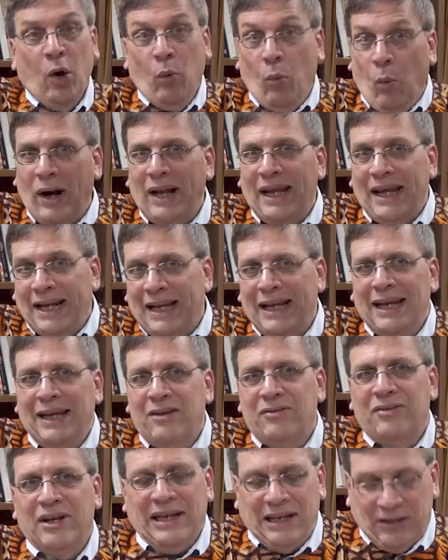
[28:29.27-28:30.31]
what it
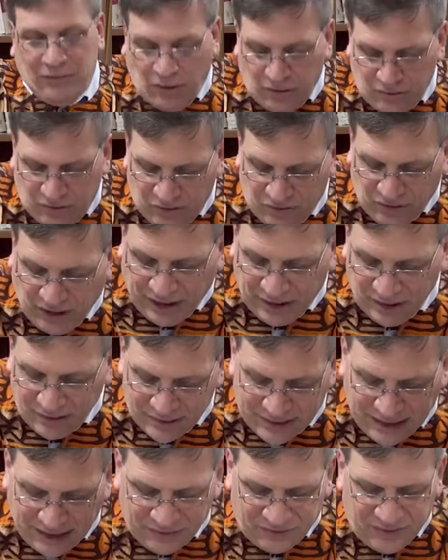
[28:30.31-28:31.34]
is that is our
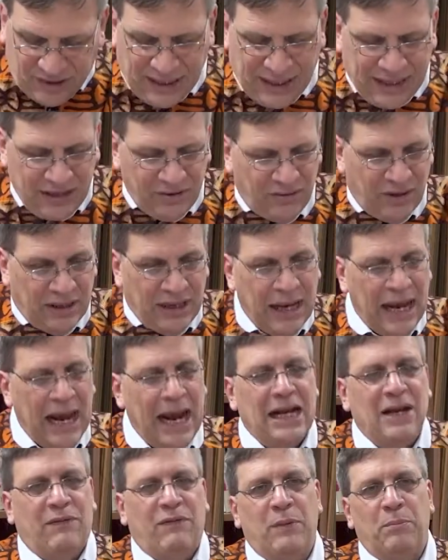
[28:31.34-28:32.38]
desired destination,
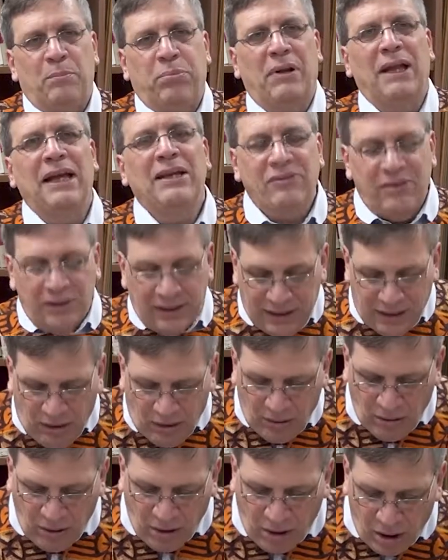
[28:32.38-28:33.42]
and if we place it in
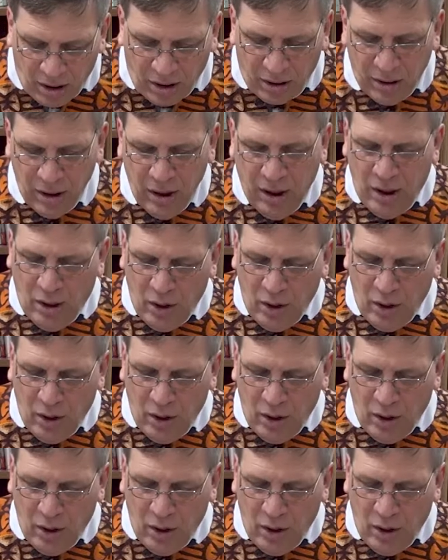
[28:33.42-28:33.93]
our heart,